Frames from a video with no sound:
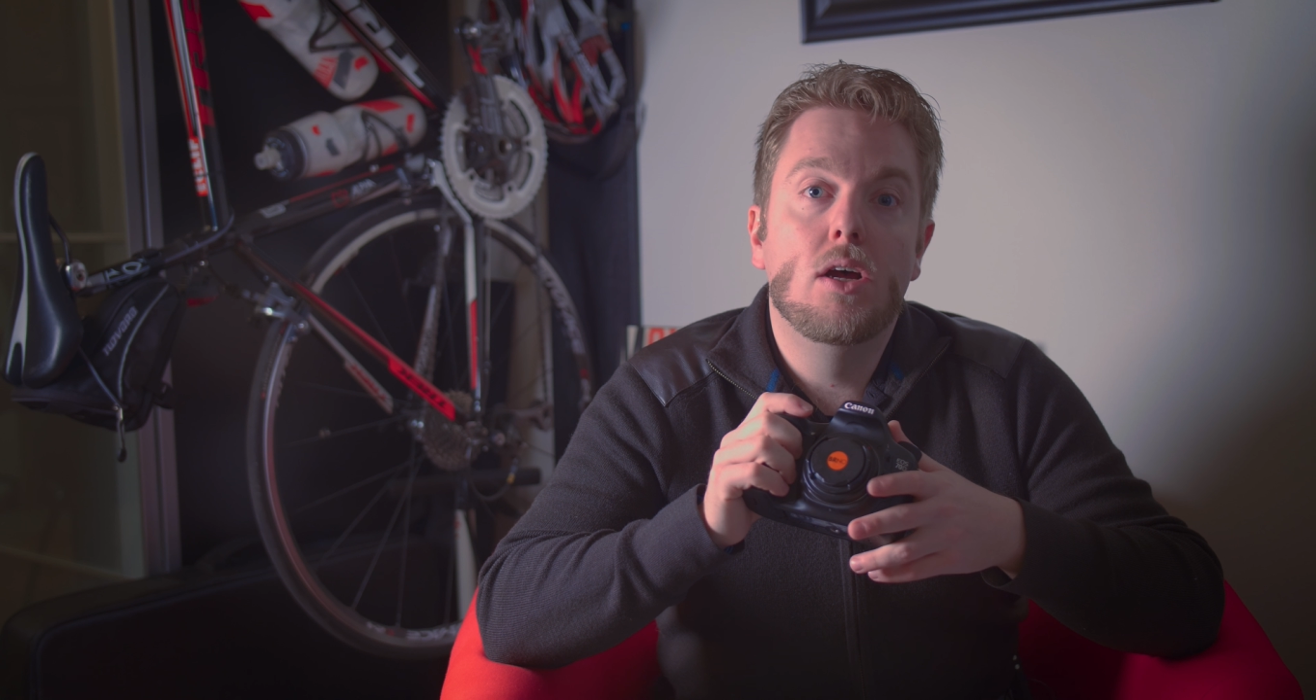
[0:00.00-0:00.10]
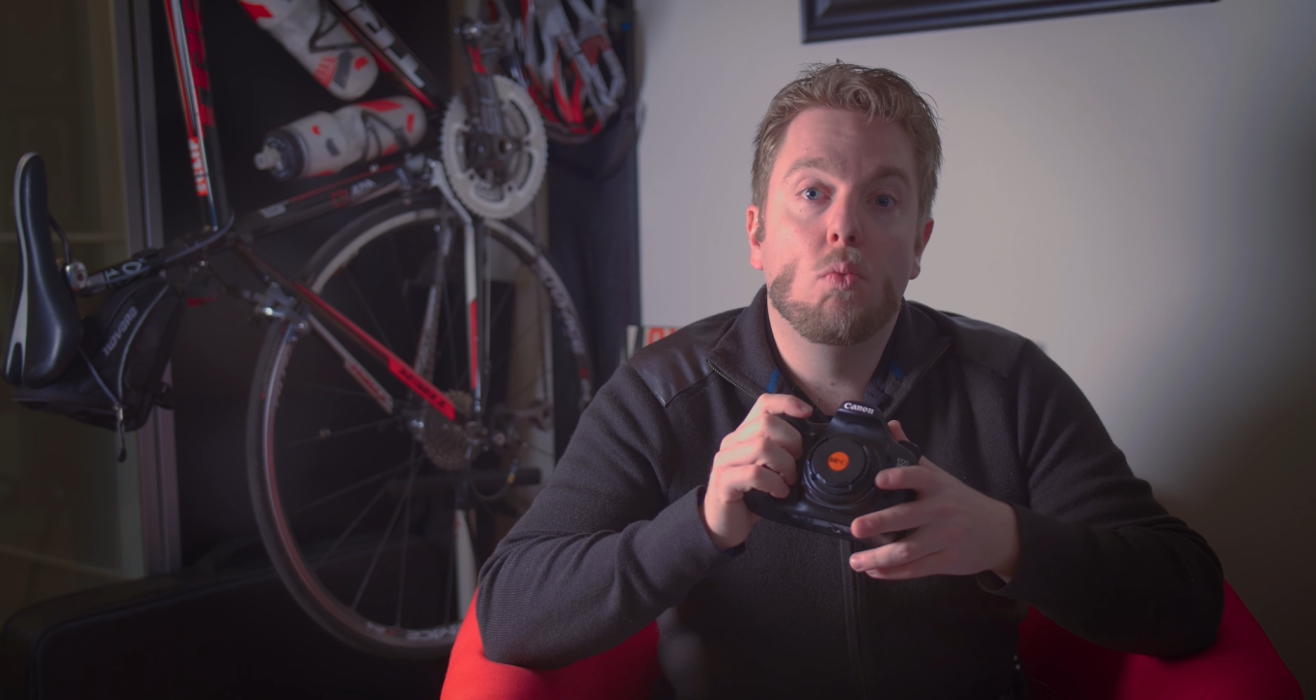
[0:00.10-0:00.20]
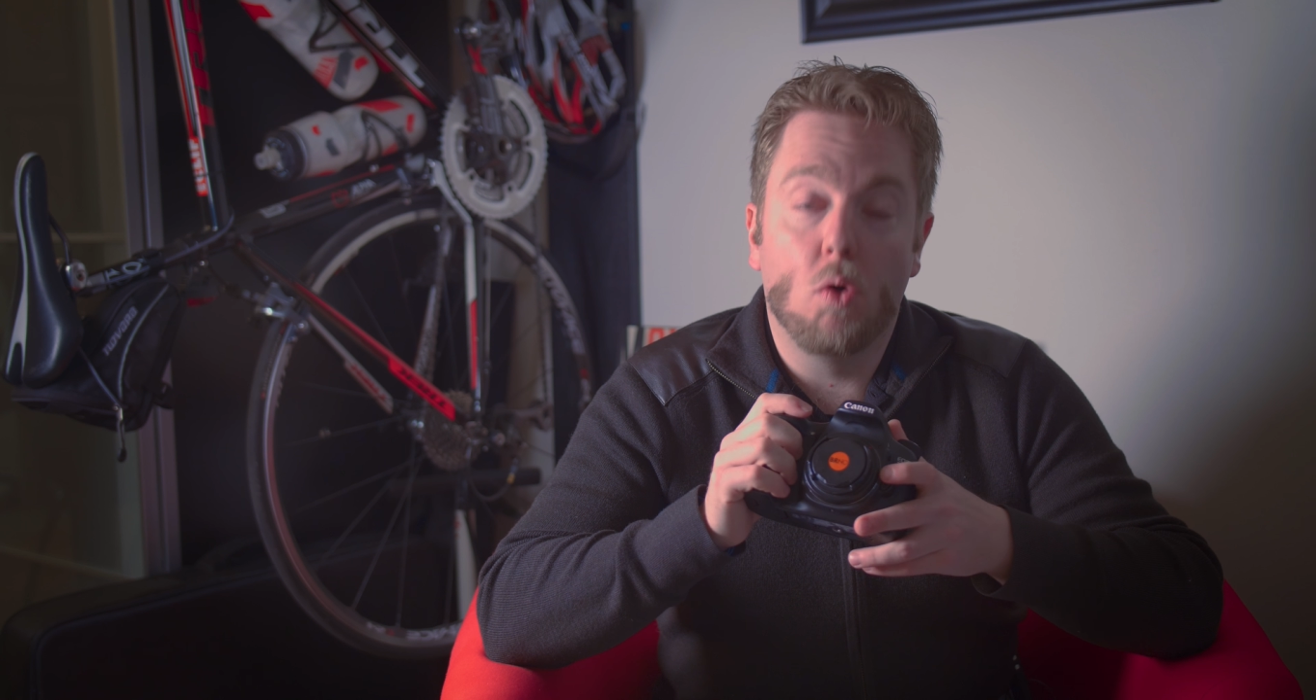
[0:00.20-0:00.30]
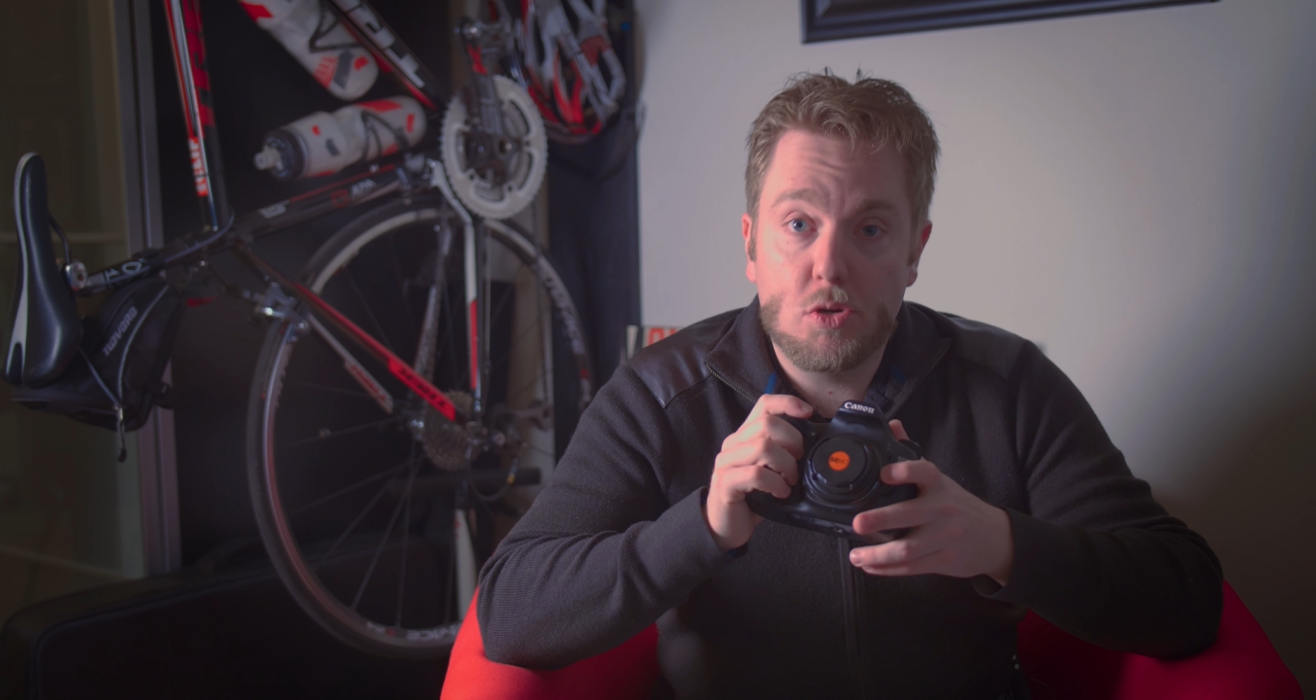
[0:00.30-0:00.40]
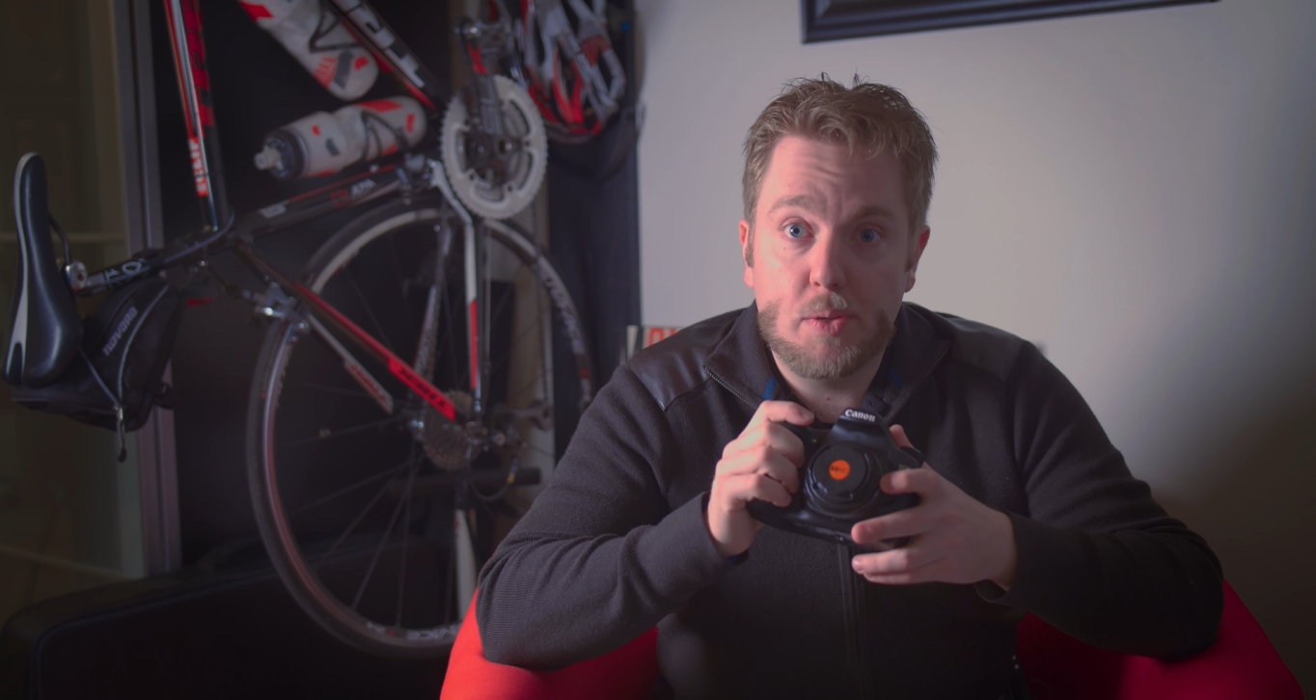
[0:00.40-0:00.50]

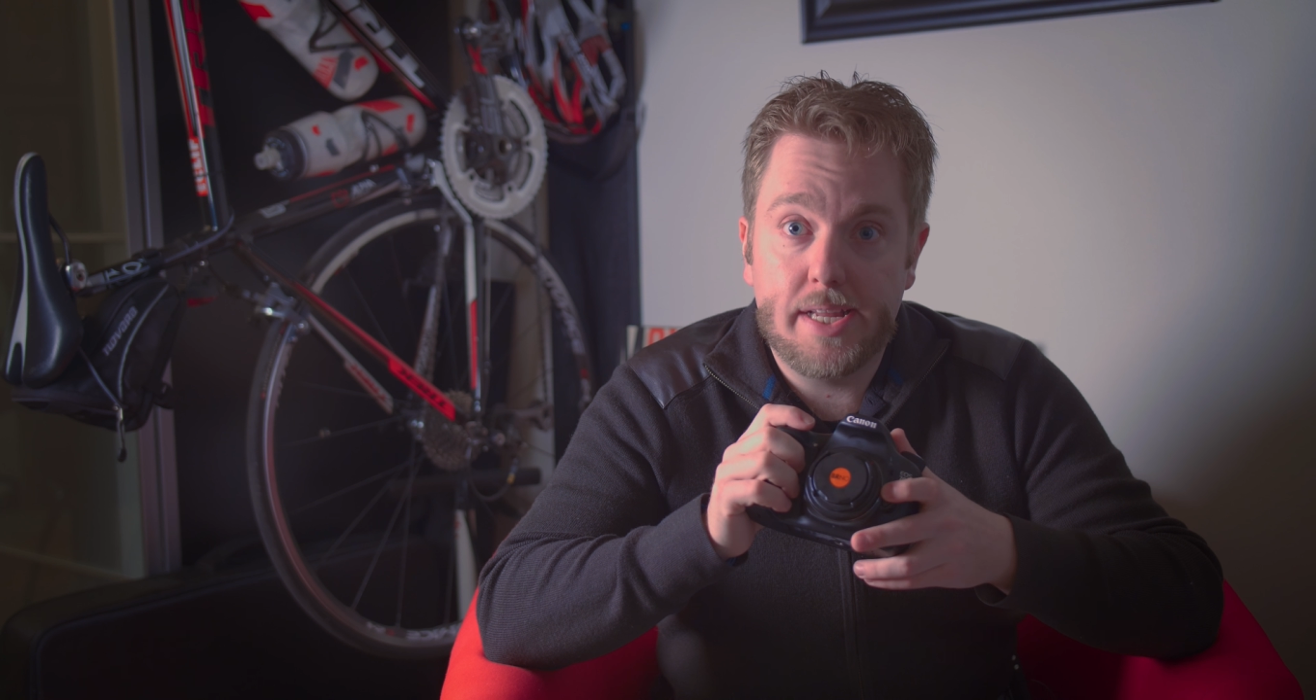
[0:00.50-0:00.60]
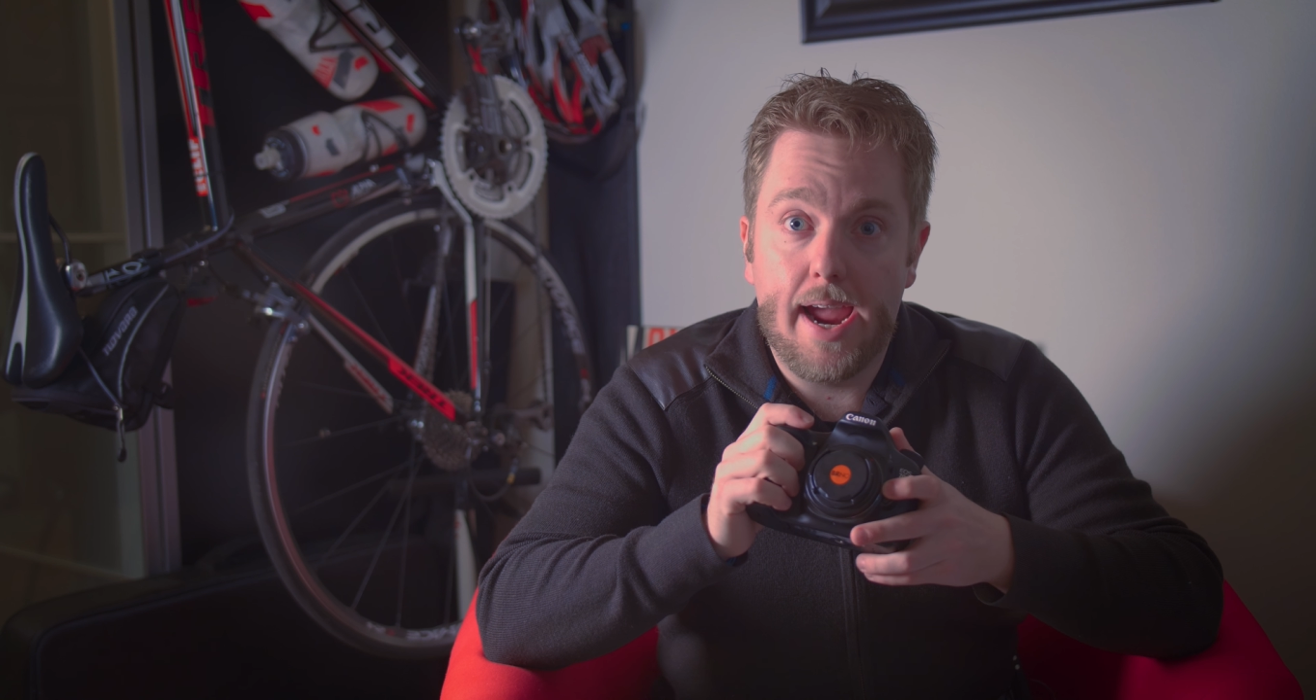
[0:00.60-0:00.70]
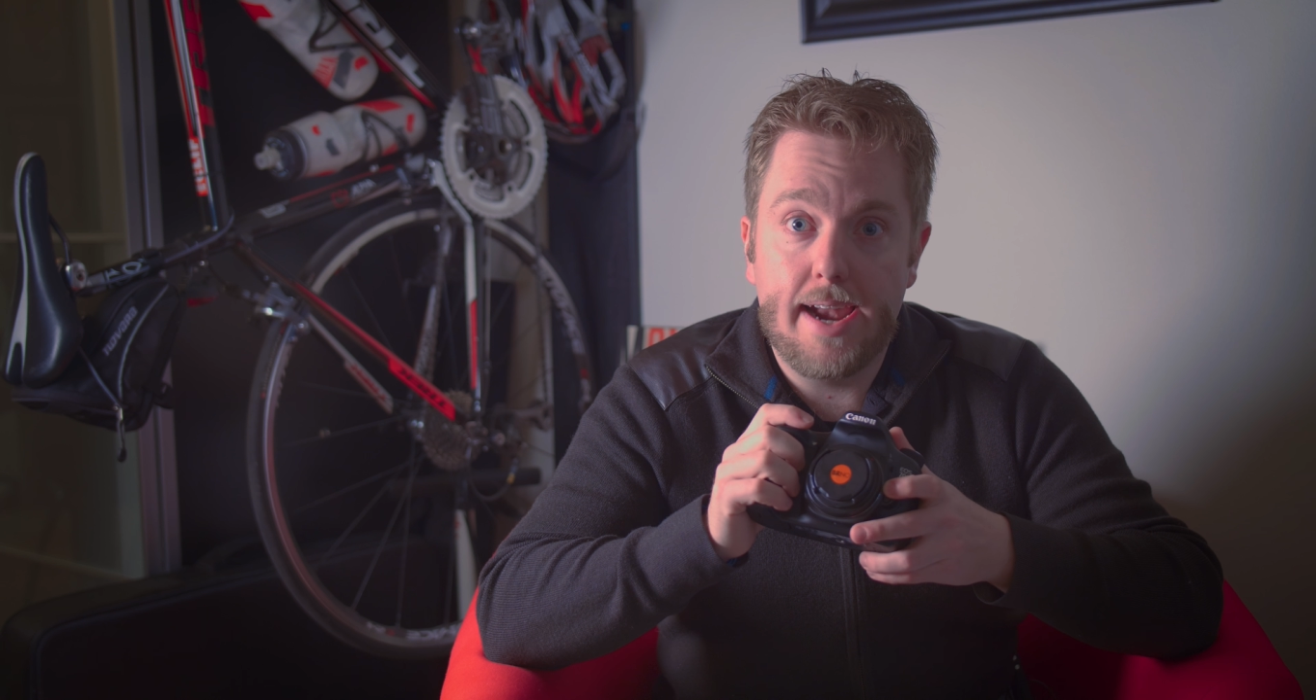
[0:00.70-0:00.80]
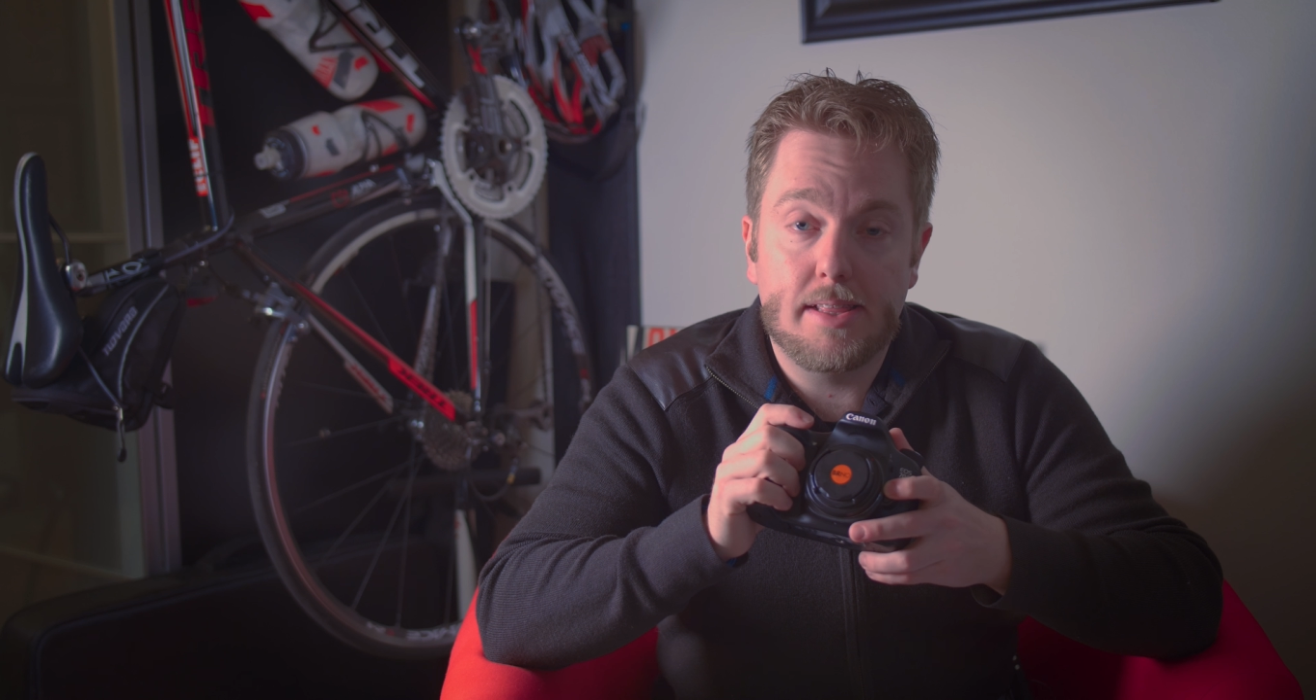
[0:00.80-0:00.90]
worked with Canon